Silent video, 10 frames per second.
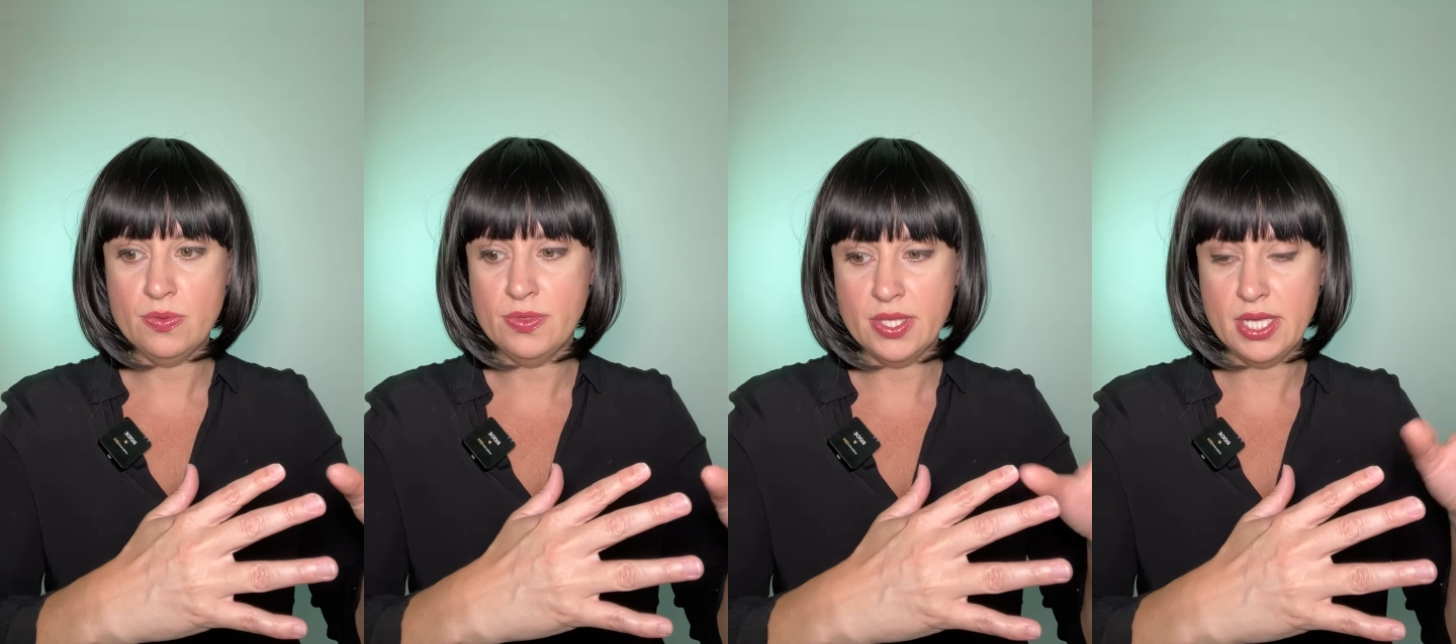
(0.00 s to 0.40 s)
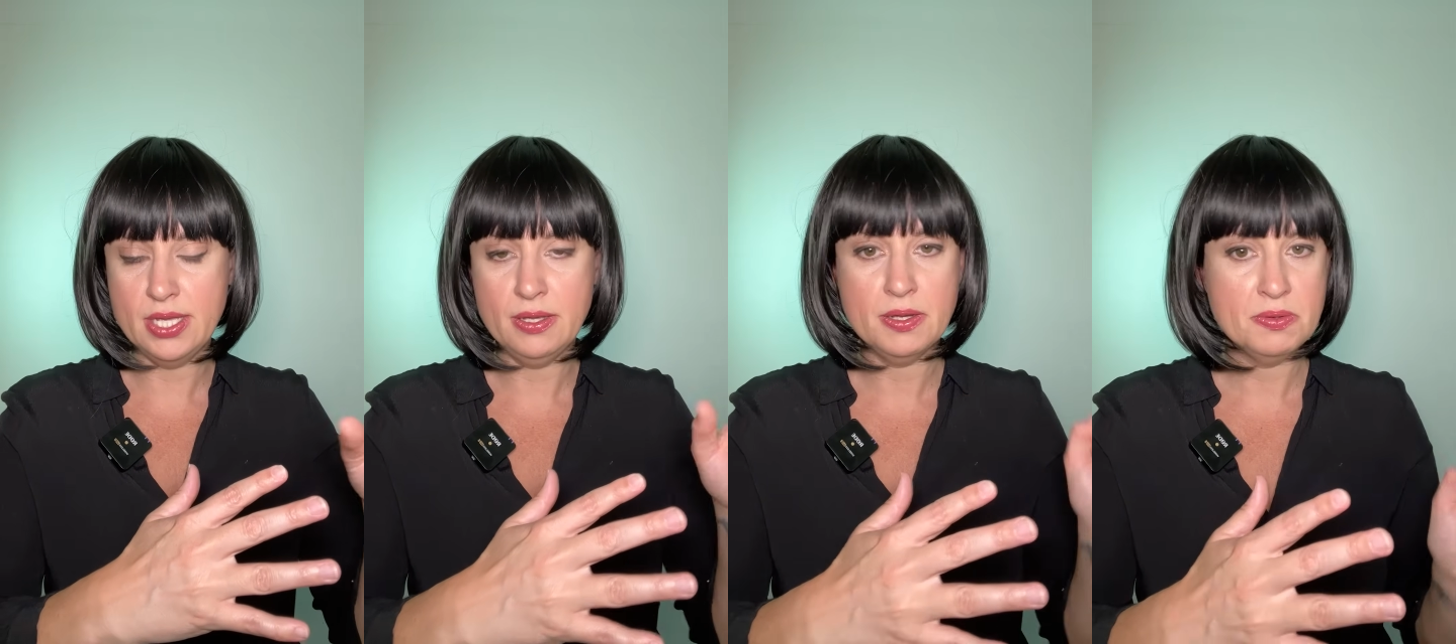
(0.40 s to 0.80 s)

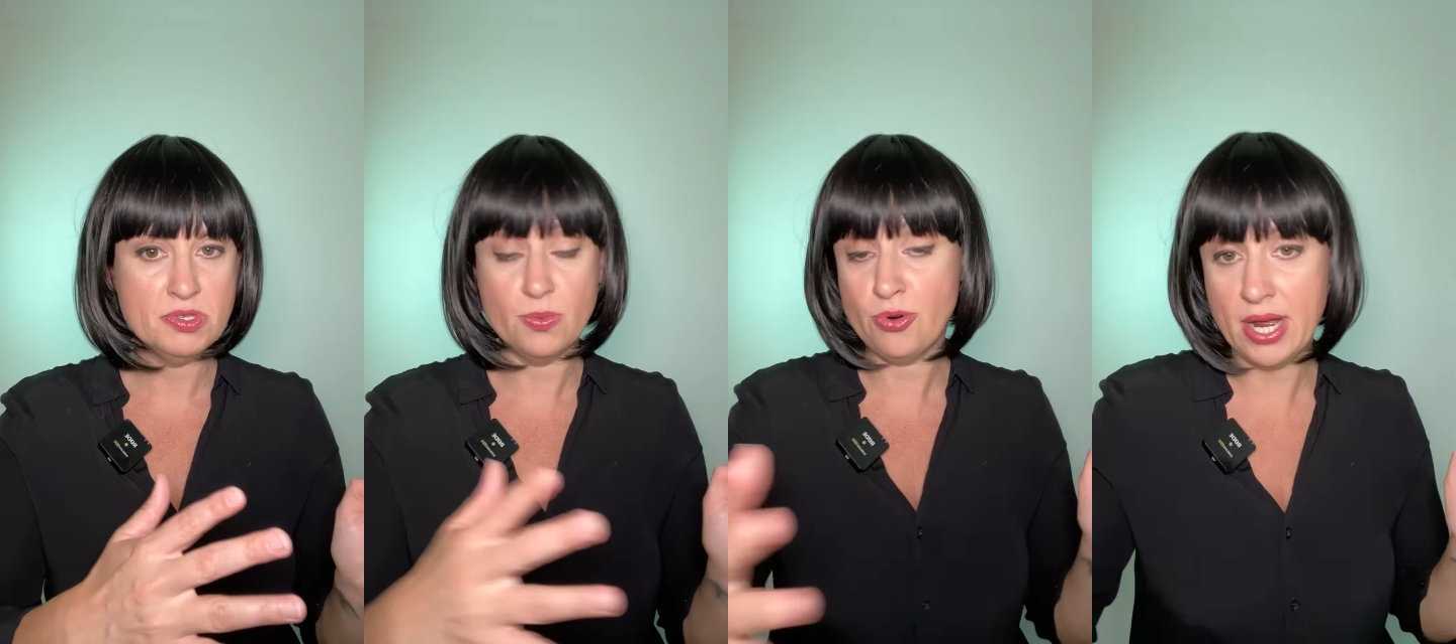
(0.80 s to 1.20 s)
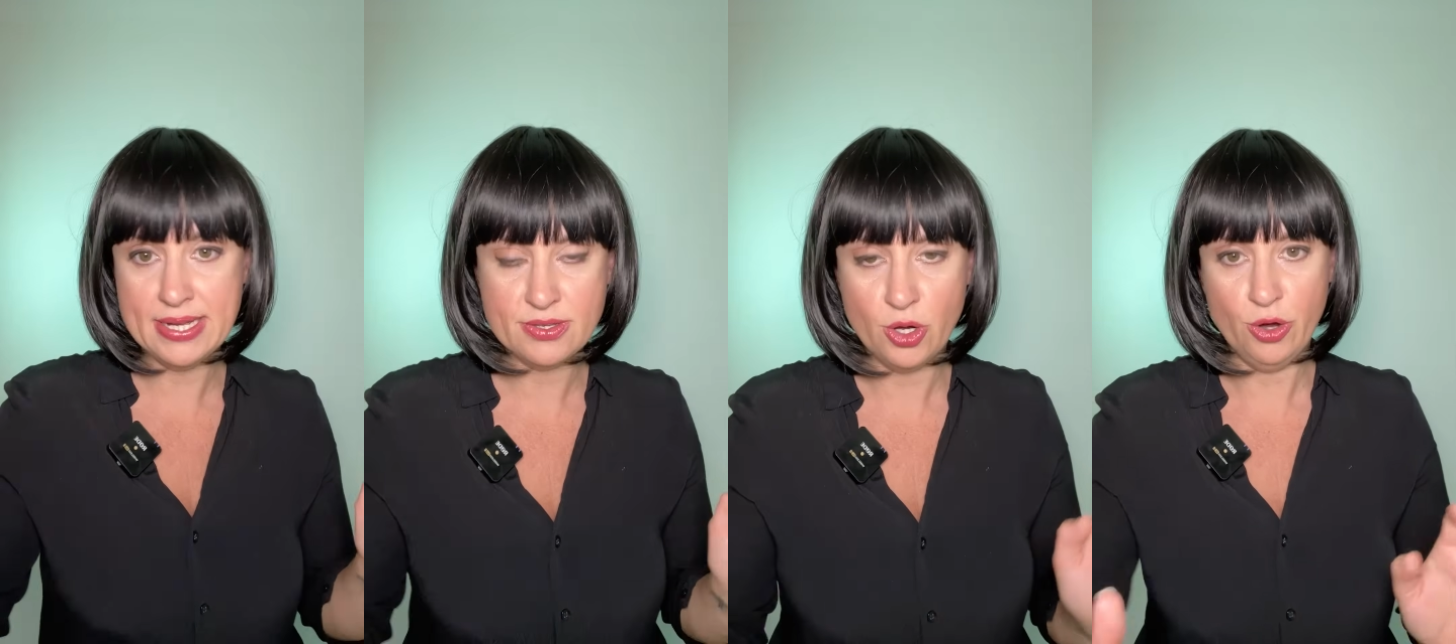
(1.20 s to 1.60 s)
the
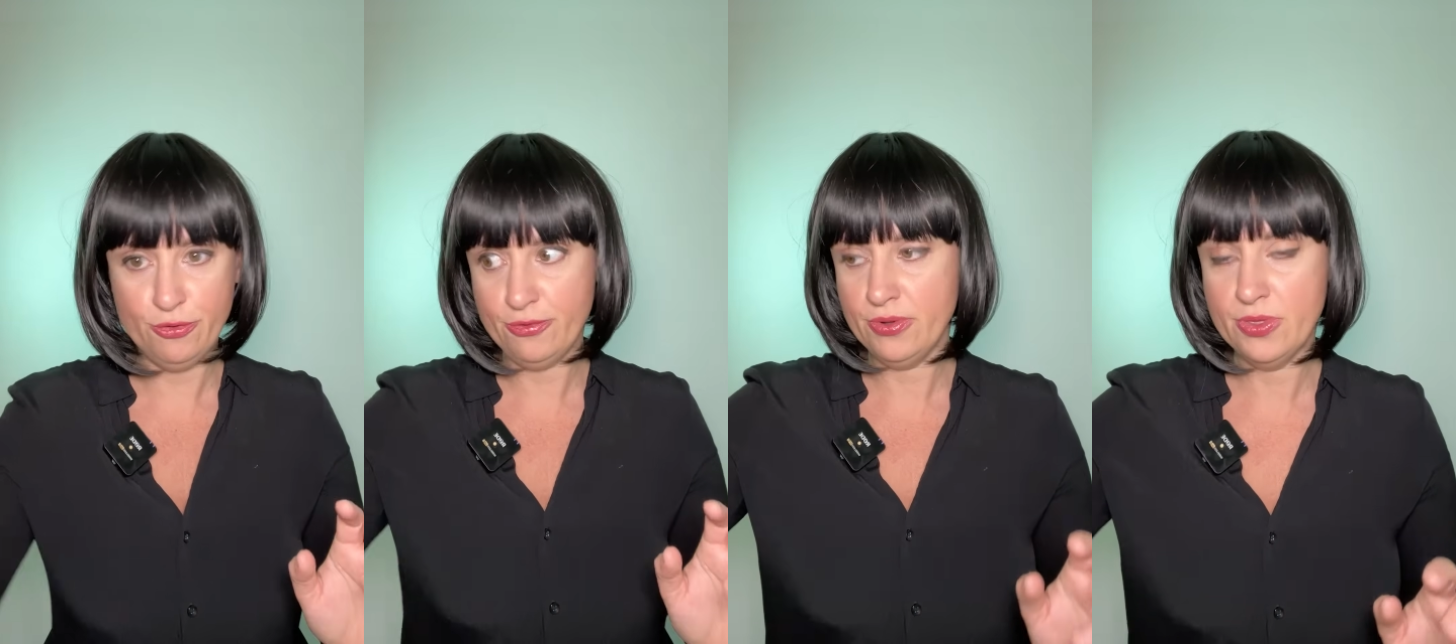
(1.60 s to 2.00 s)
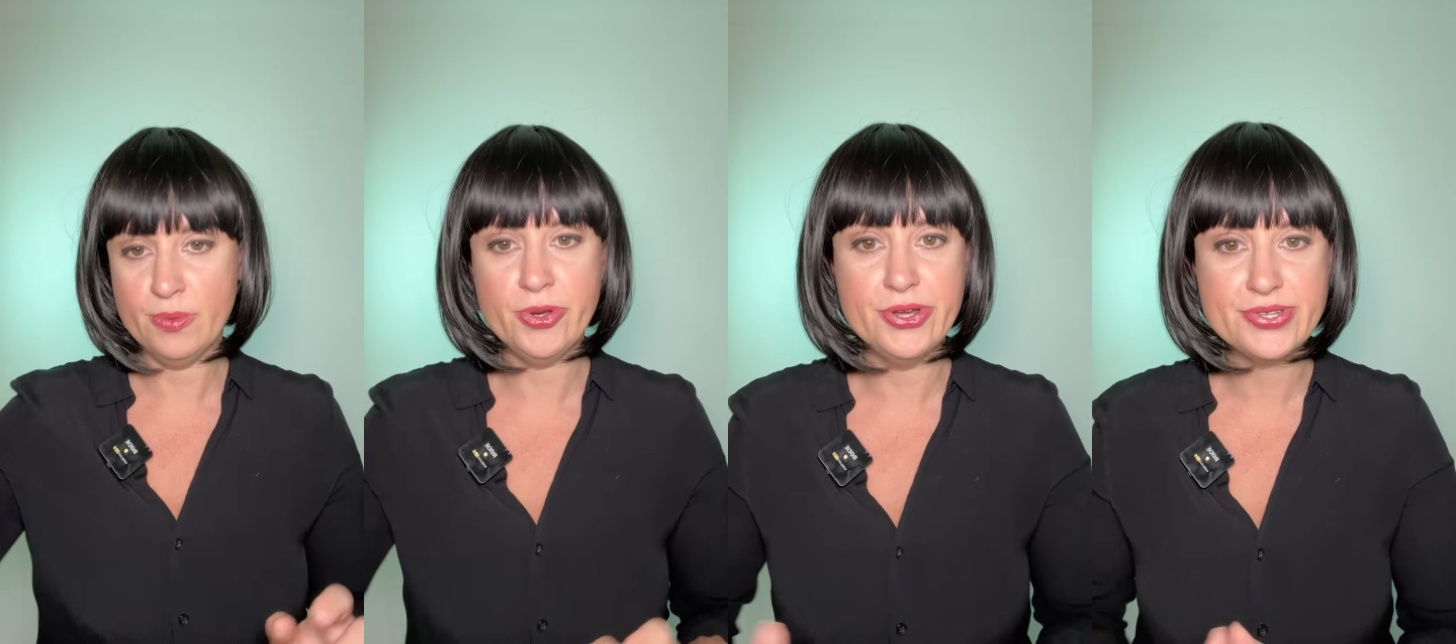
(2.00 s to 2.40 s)
surprise of the
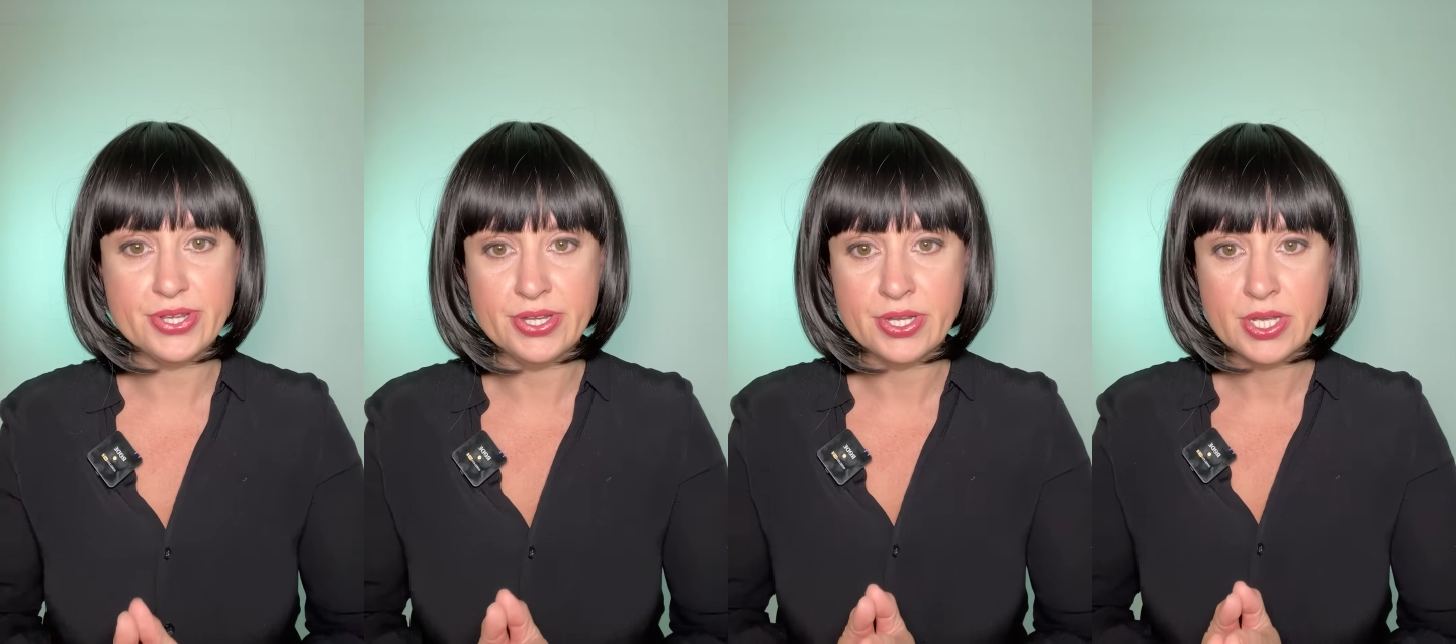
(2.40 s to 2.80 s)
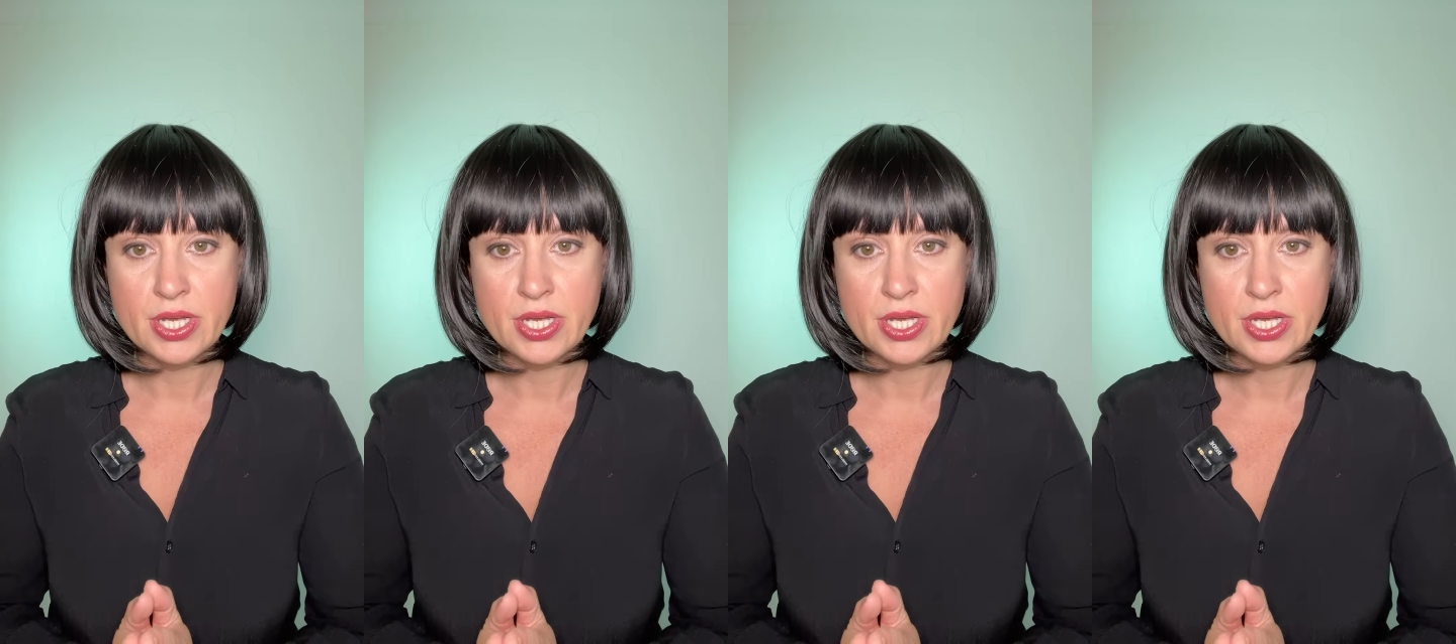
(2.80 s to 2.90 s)
person